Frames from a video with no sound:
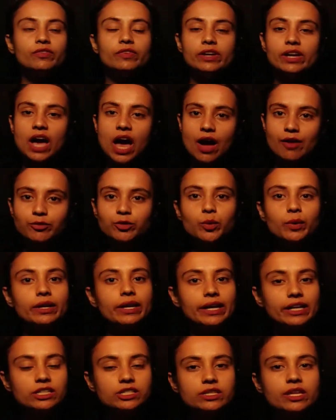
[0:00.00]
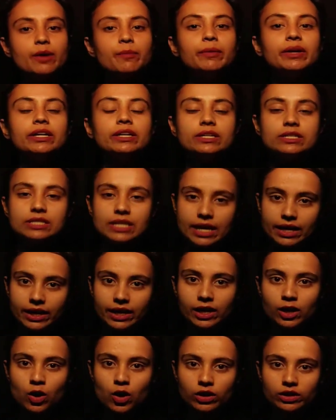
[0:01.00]
We have to arrange them in
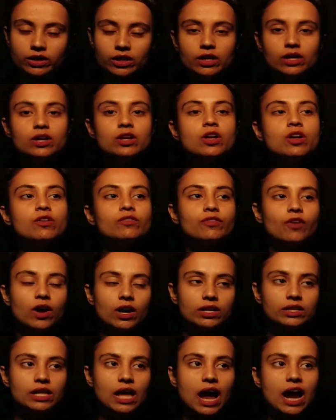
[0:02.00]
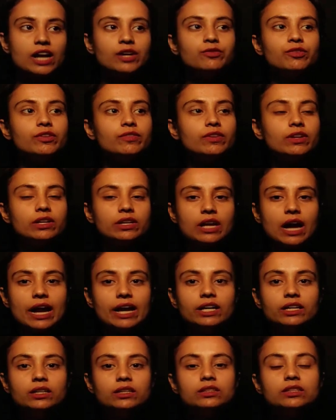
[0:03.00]
descending order. For that, we will
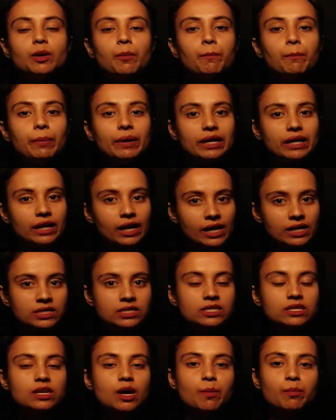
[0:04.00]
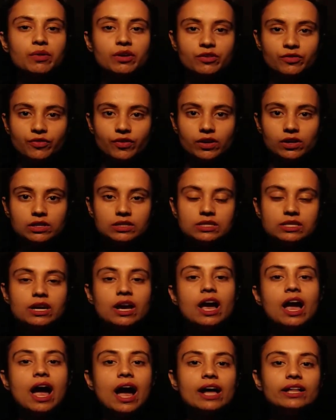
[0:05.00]
write the biggest number
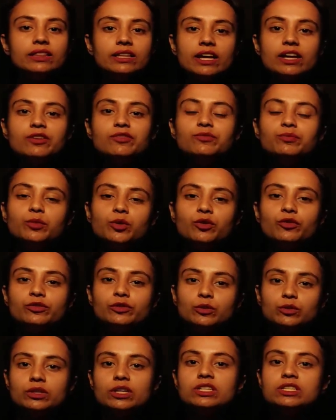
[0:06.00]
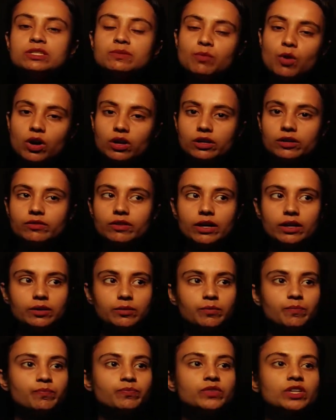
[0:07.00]
first and then move to the smaller
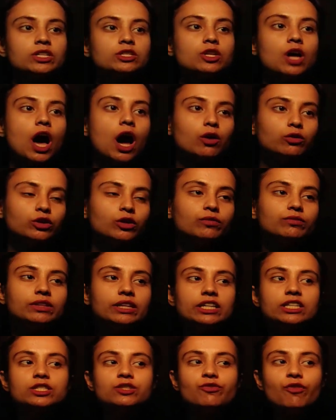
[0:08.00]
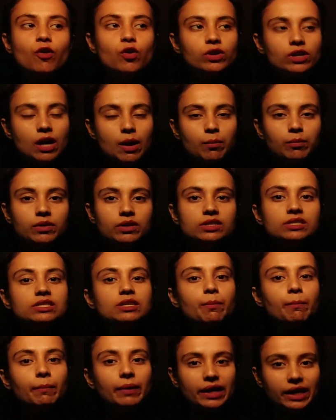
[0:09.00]
one. So out of these 4 numbers,
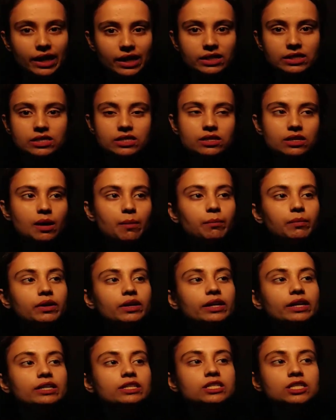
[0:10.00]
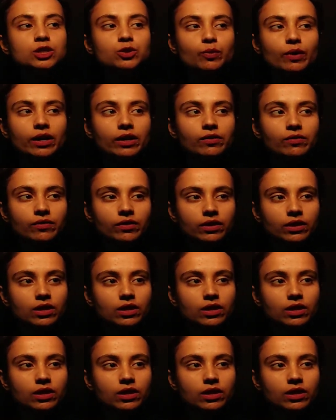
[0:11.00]
the biggest number is 12.